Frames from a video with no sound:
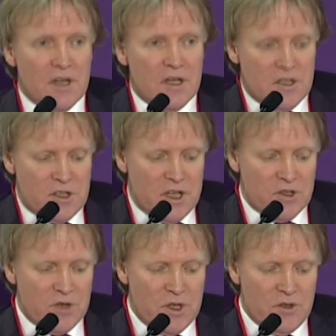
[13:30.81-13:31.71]
Take
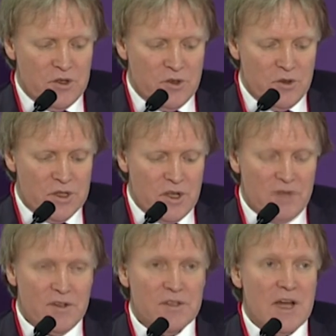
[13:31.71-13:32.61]
300 units off
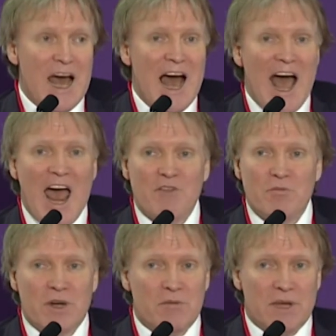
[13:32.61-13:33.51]
it.
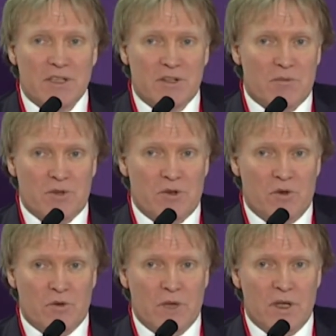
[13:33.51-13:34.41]
Everybody makes it up their own
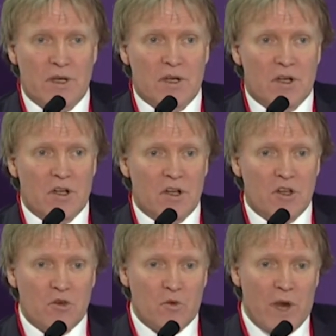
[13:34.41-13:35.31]
way.
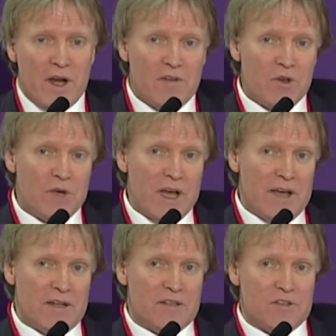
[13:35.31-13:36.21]
Whenever you get
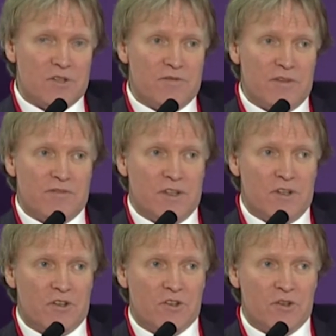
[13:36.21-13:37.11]
it, there's
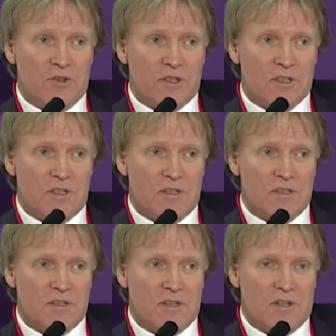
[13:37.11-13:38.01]
1,500 units in it.
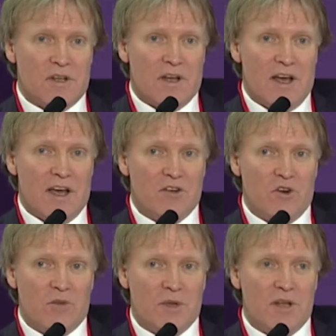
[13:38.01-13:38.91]
I
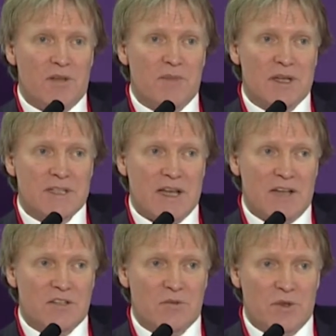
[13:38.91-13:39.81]
normally mix
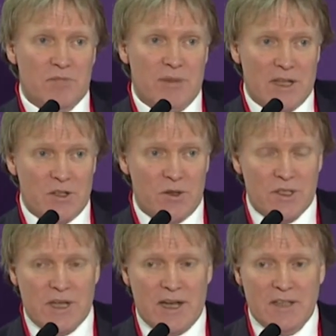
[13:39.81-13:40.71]
that with
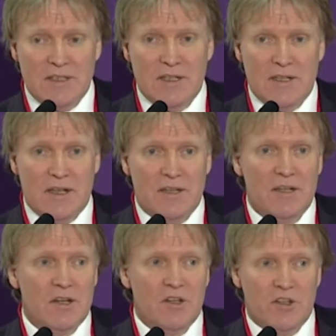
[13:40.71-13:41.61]
bacteriostatic saline
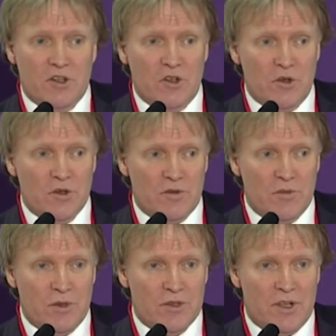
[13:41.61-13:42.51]
that you use for
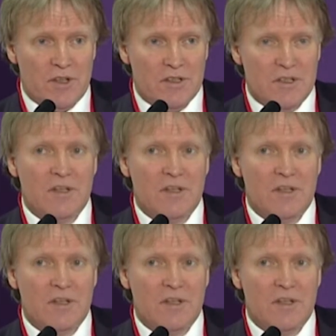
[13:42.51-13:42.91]
Botox.